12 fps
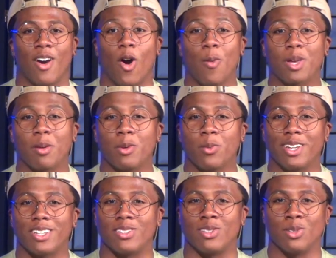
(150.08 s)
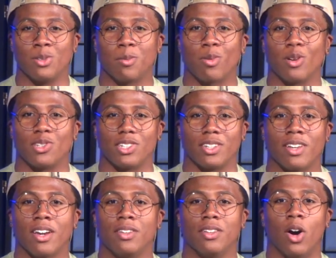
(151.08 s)
Homecoming Week is soon approaching.
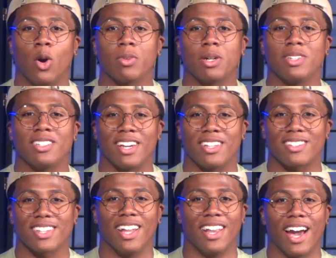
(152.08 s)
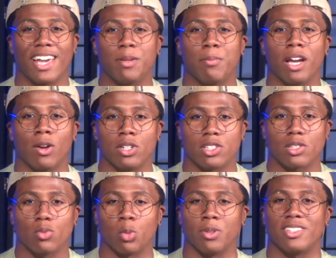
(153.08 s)
The homecoming dance, A Night in
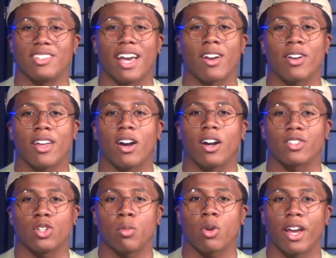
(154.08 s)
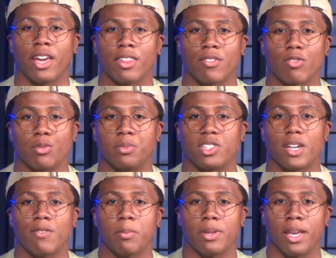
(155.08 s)
Paris, will be Saturday, October 8th from
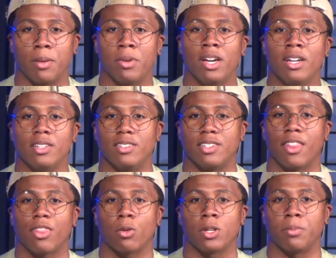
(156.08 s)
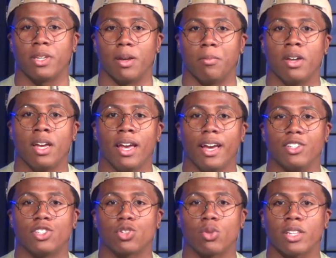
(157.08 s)
7 p.m. to 10.30 p.m. A
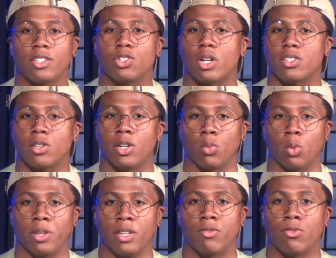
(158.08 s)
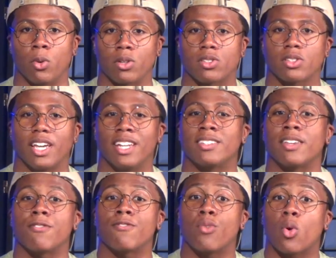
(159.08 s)
strict dress code will be enforced. It is
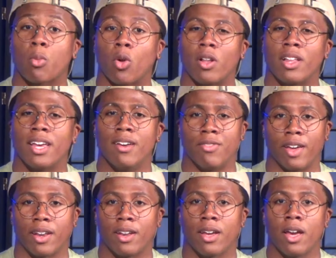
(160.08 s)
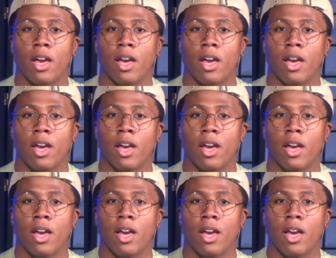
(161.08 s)
a formal event.